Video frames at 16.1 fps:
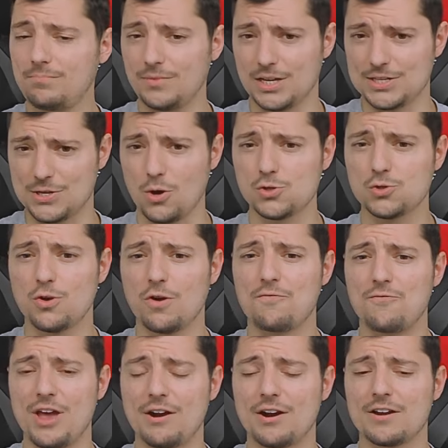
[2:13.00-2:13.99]
He's also
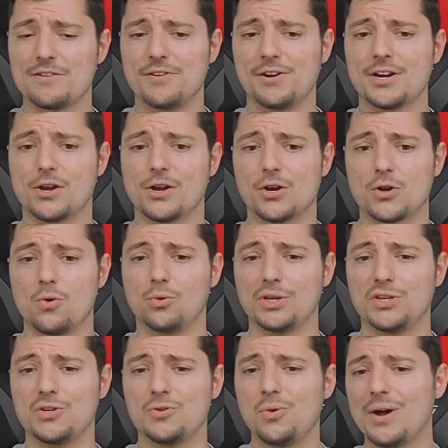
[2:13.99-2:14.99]
a very, very good
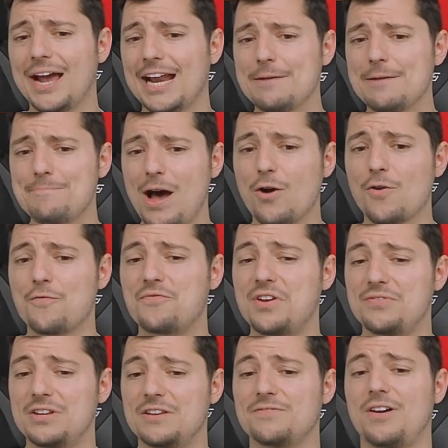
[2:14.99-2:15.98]
goalie who will get about
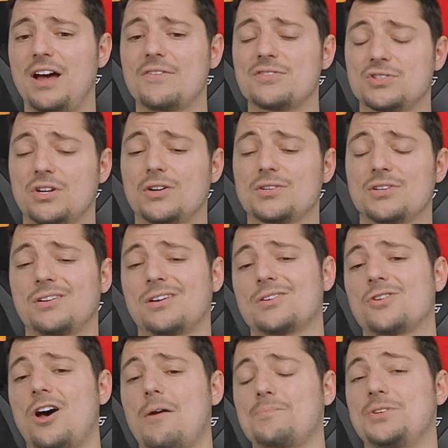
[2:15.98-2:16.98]
55 starts on
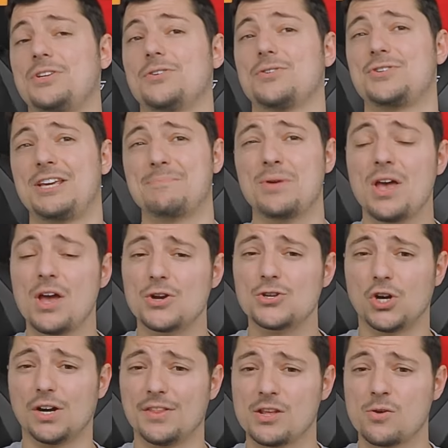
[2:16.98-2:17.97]
a top tier team.
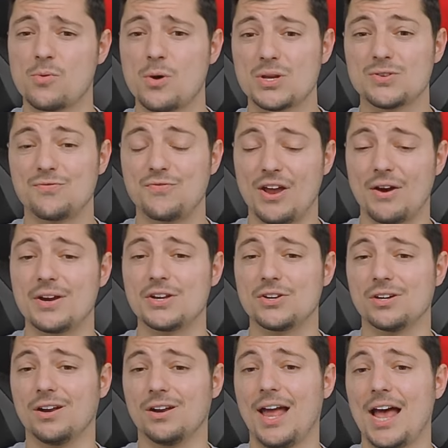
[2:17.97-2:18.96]
Jonathan Quick was very
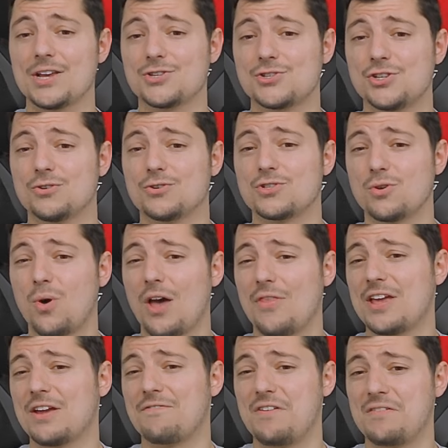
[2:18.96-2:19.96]
good last year, so I
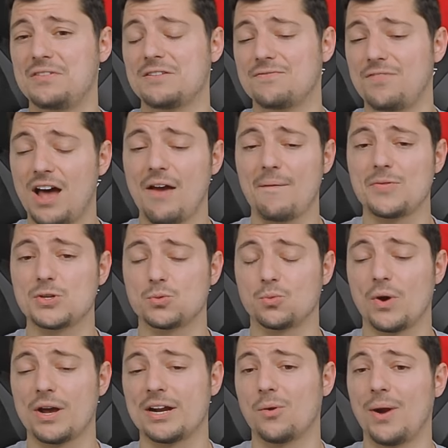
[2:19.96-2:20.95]
think 55 is
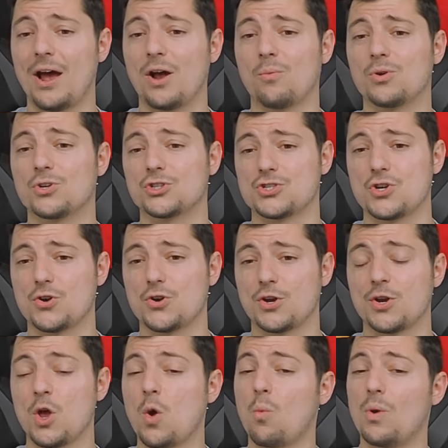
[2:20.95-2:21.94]
right around what
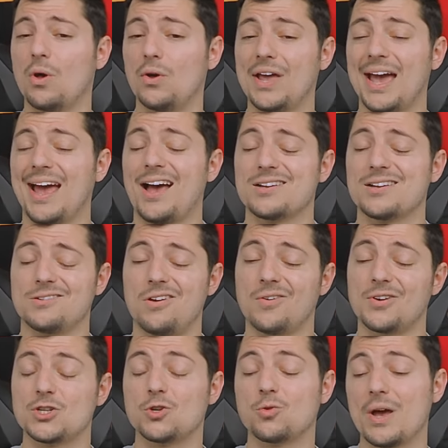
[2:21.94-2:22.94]
Shesterkin will get as
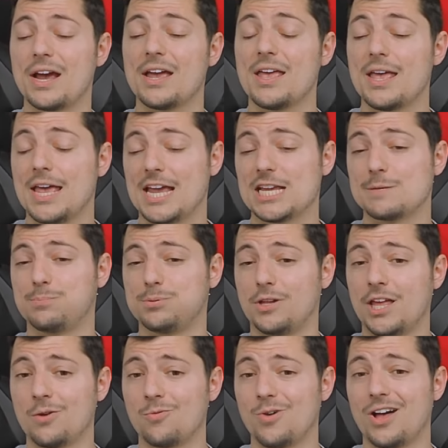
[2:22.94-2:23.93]
long as Quick is
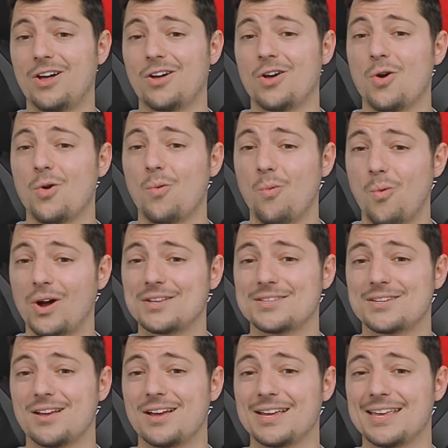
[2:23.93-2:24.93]
playing well
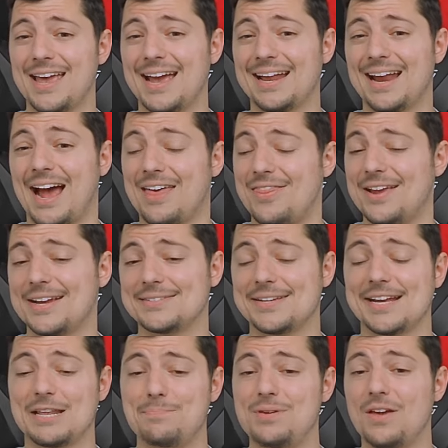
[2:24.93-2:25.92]
once again. I think his
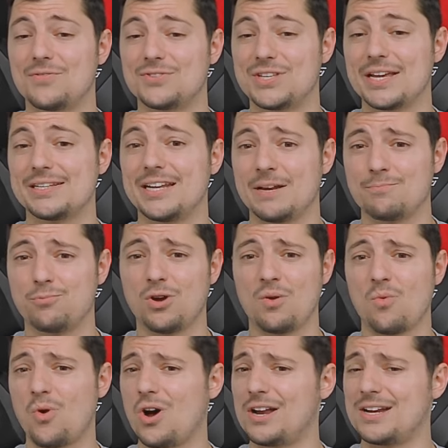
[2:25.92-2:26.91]
ADP of
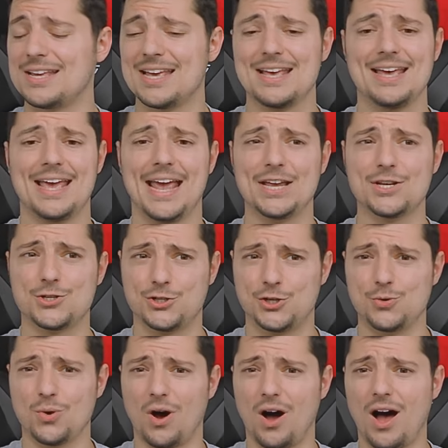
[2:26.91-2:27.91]
16.1 is
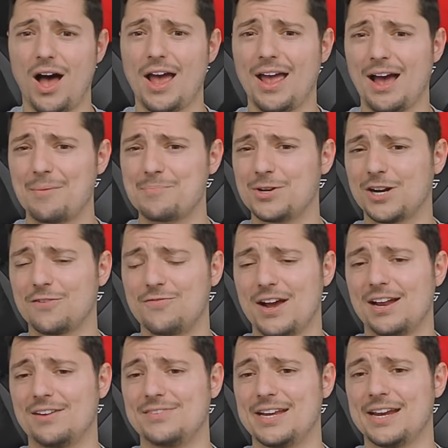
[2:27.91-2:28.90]
too high. I'm not a
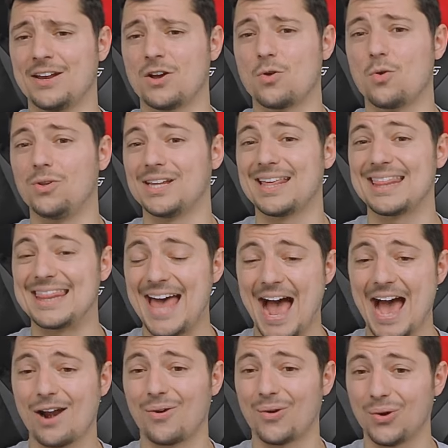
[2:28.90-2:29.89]
fan of taking a goalie
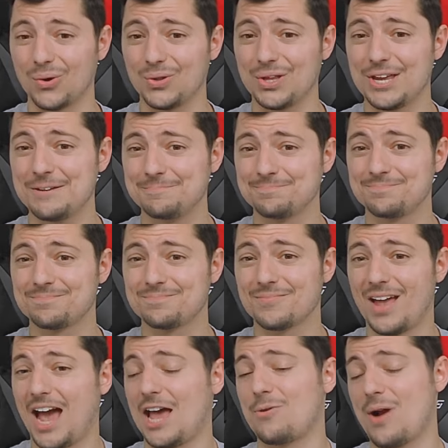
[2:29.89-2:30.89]
that early.
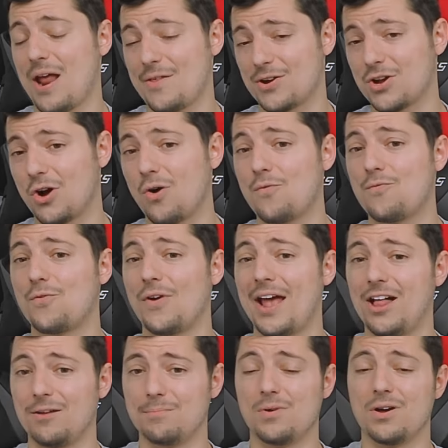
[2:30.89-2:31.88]
I'd rather go for
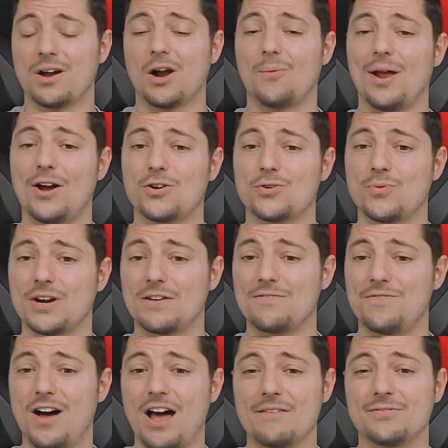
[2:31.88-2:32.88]
Hellebuyck around
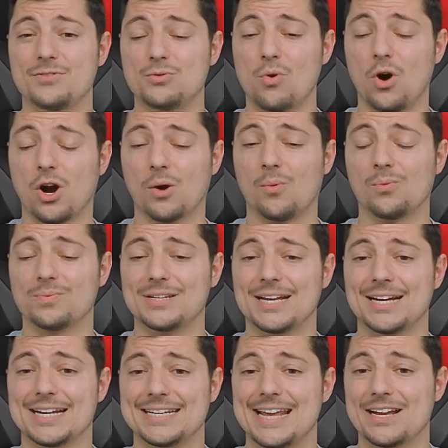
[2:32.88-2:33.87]
25 if you are
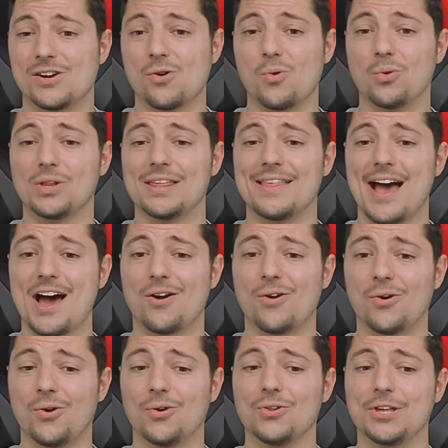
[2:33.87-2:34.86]
going to take a goalie that
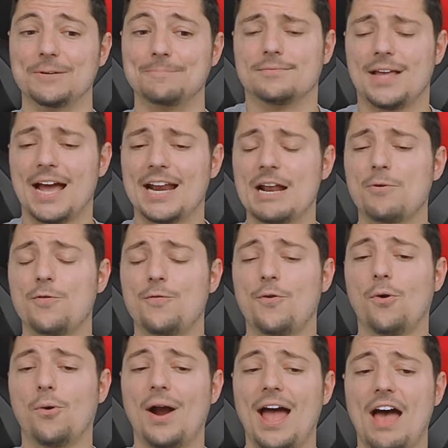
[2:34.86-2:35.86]
early. At number
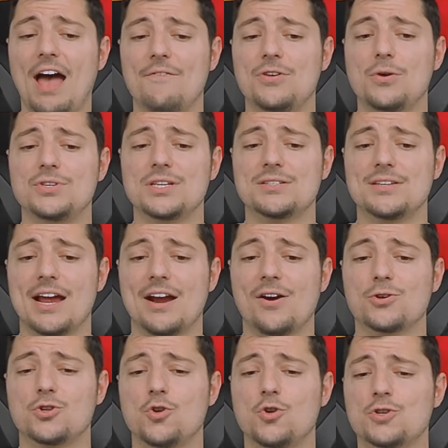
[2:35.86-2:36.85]
four, I have Juuse
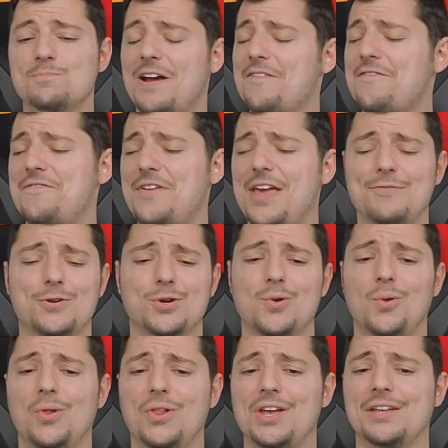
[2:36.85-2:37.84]
Saros, who's my favorite
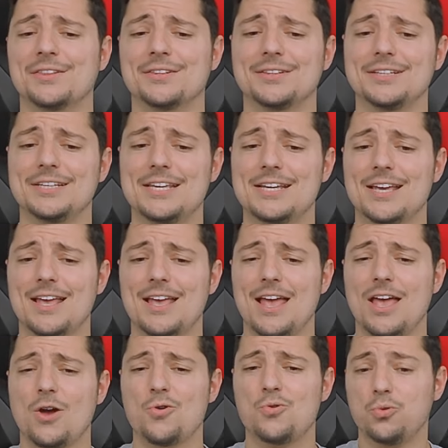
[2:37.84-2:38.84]
goalie in the league,
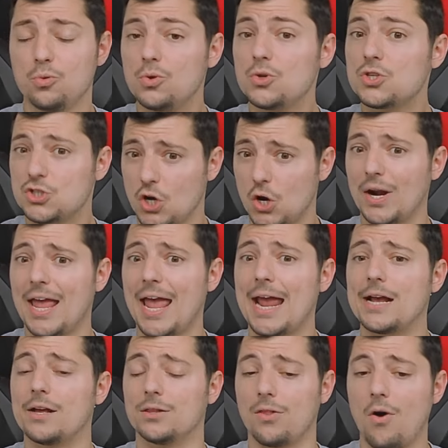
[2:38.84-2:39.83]
who will start
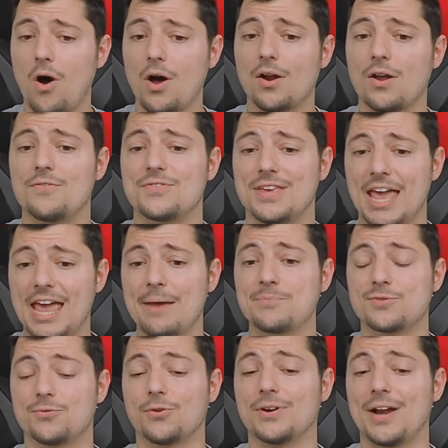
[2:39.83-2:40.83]
a lot of
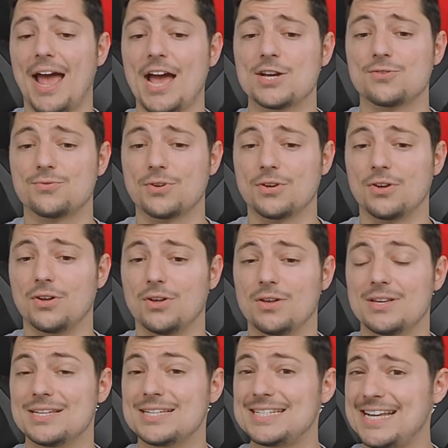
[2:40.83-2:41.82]
games for Nashville.
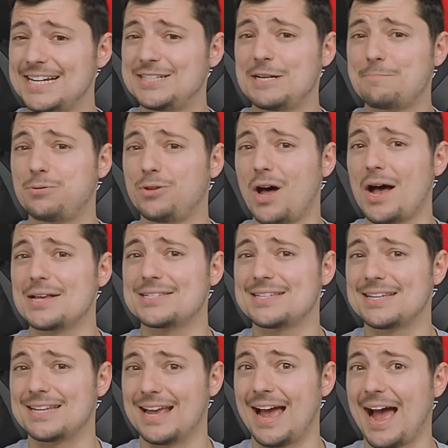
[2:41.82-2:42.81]
60
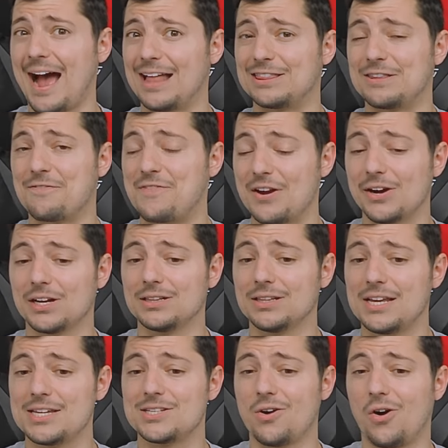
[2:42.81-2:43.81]
plus. At the very
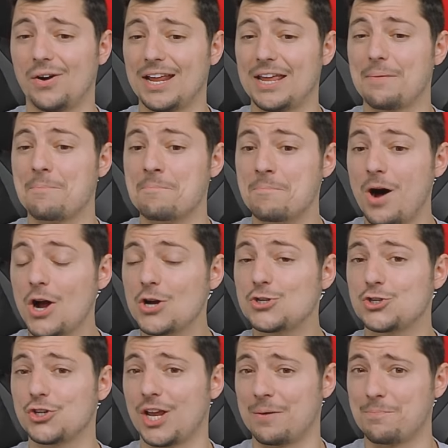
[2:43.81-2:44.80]
least, on a
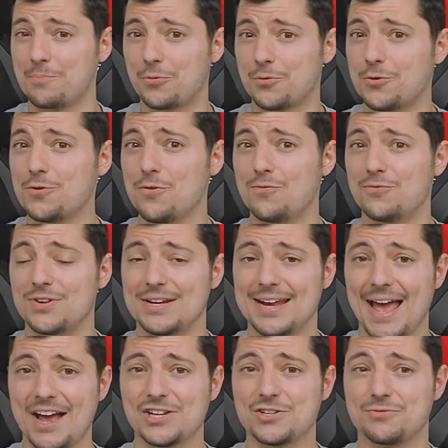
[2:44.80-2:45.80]
much improved
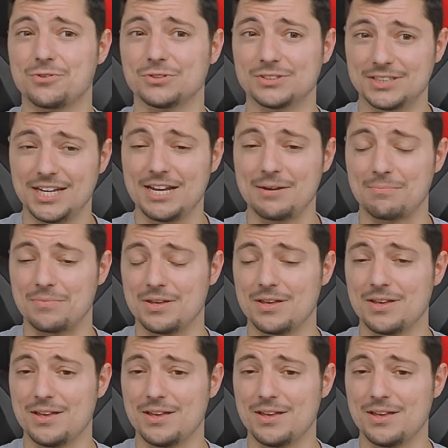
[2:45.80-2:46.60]
Nashville team.